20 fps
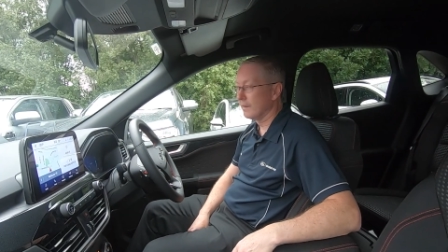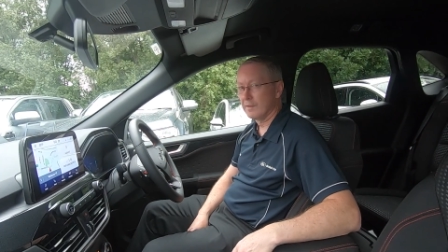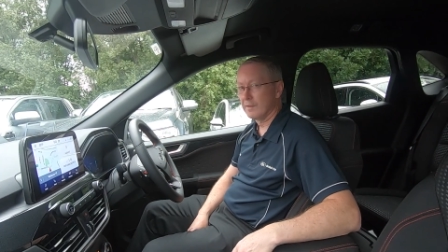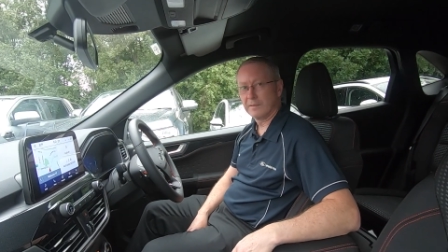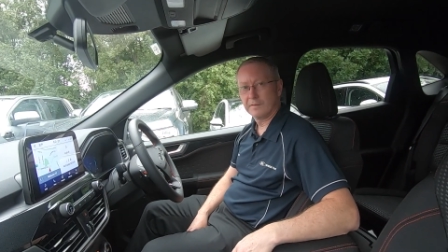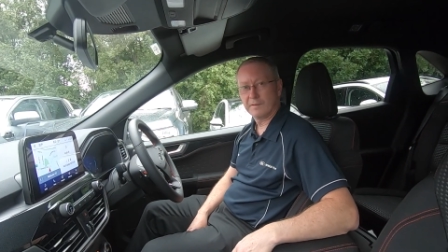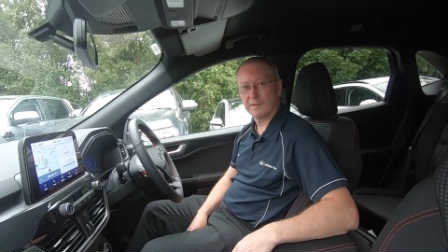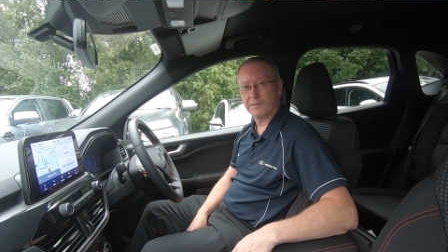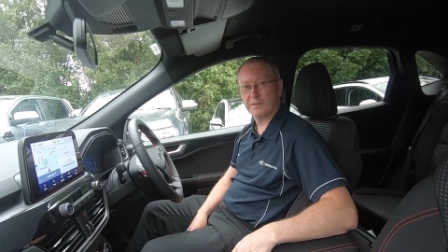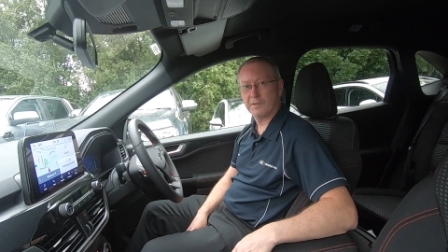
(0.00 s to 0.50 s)

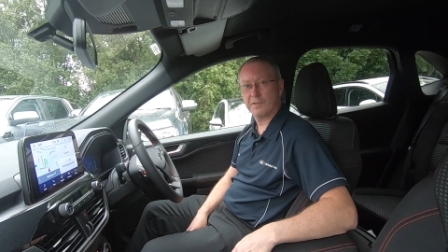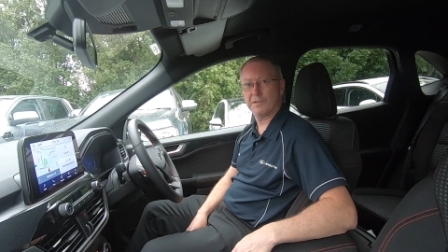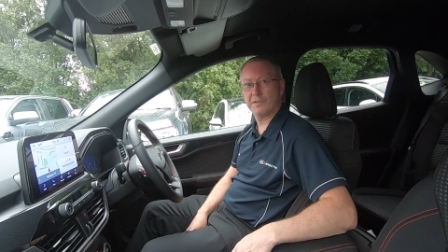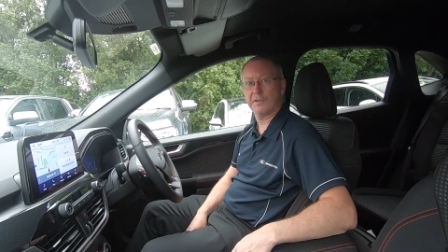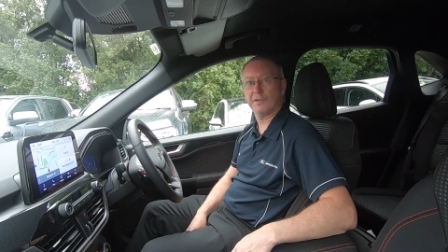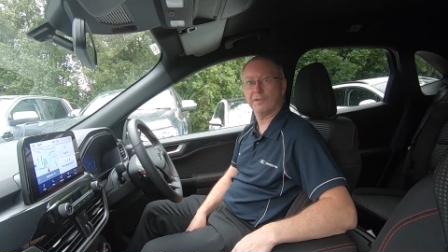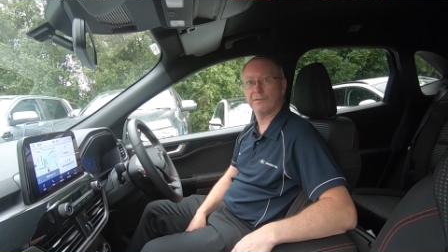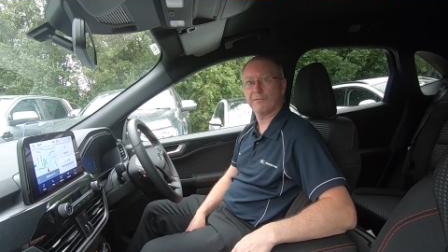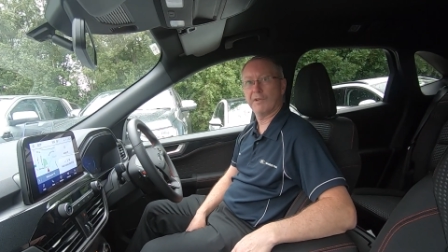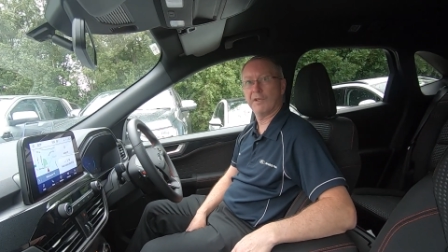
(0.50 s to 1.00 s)
So it's just
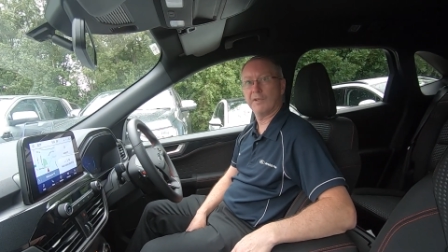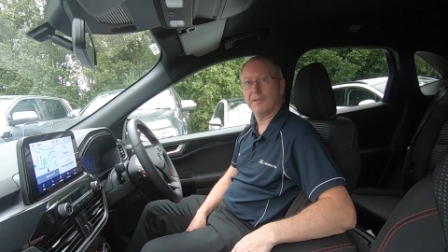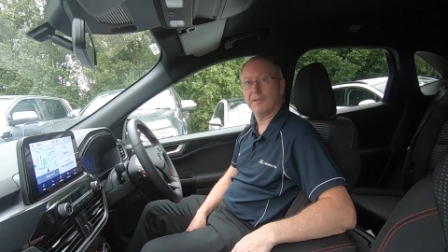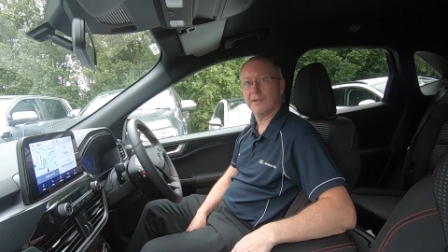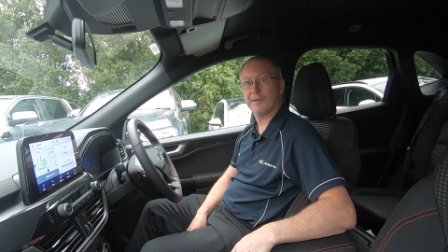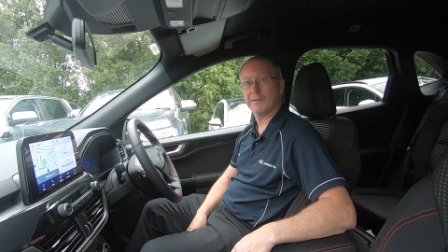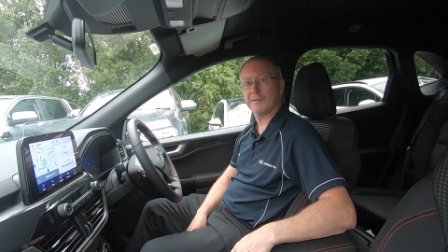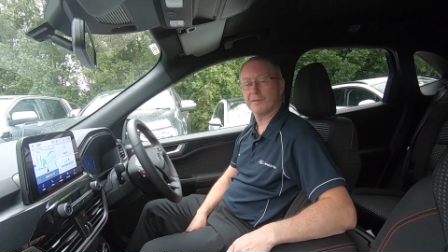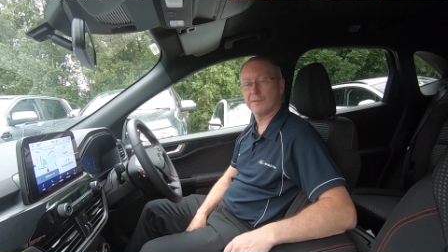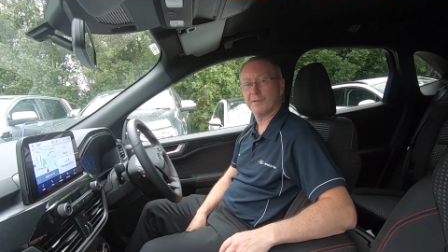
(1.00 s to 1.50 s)
started raining
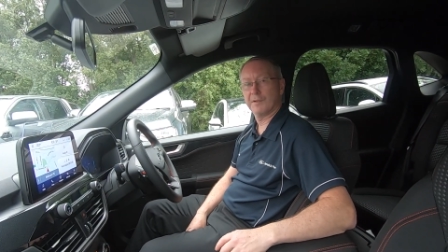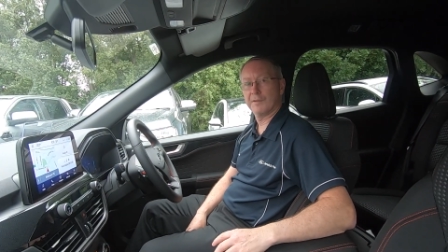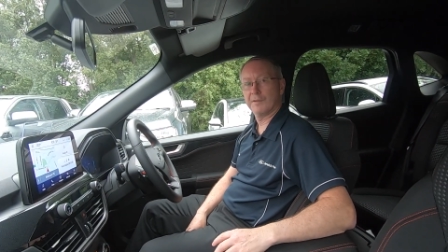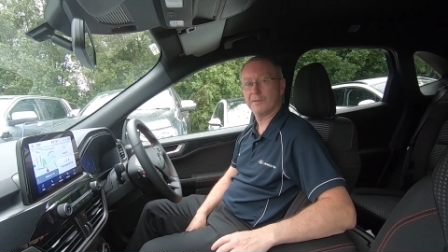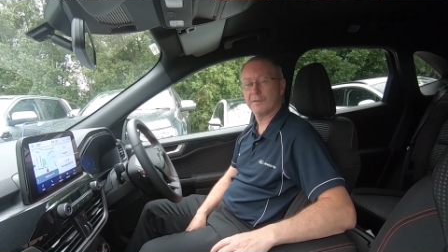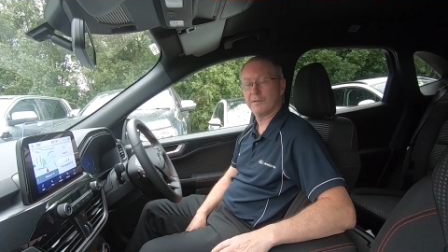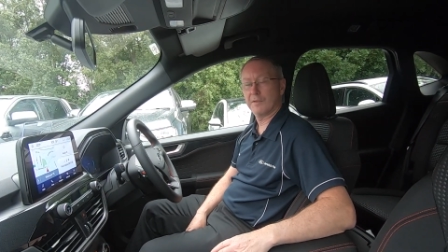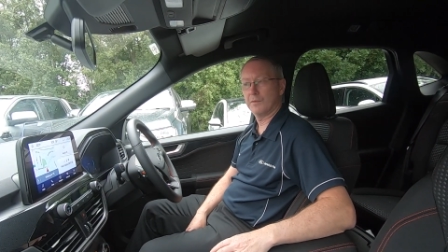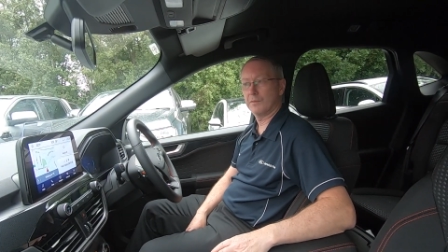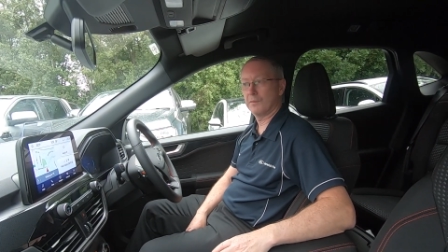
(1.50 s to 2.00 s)
outside,
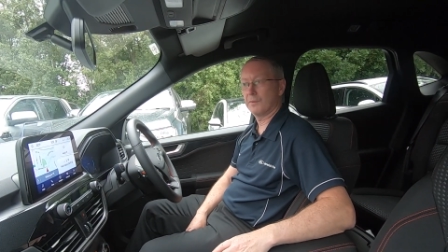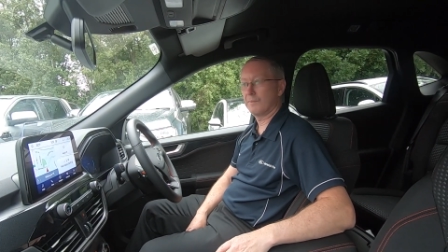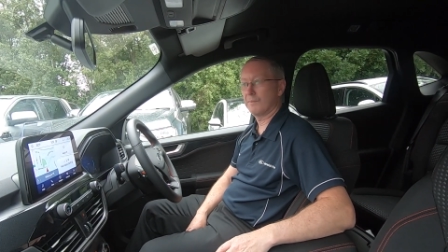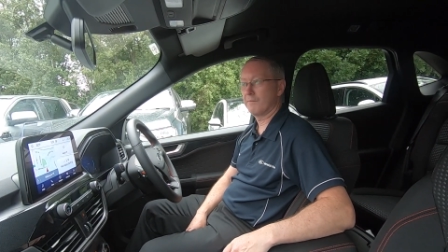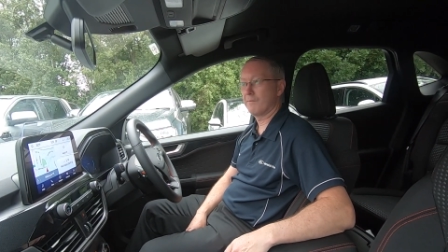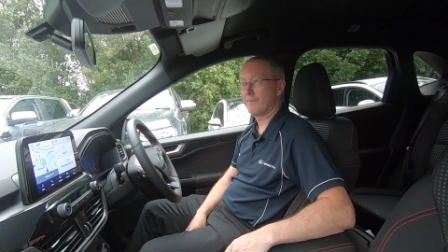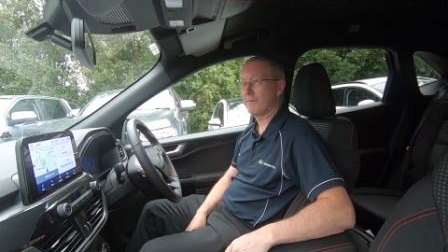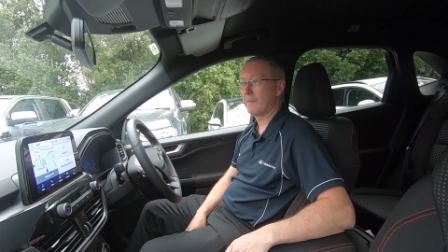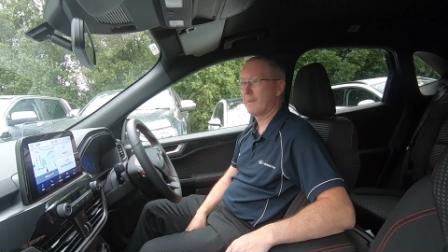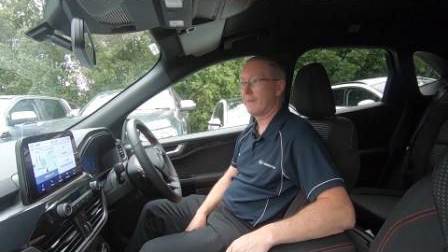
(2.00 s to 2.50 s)

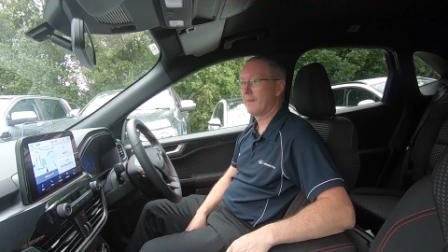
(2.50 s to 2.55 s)
so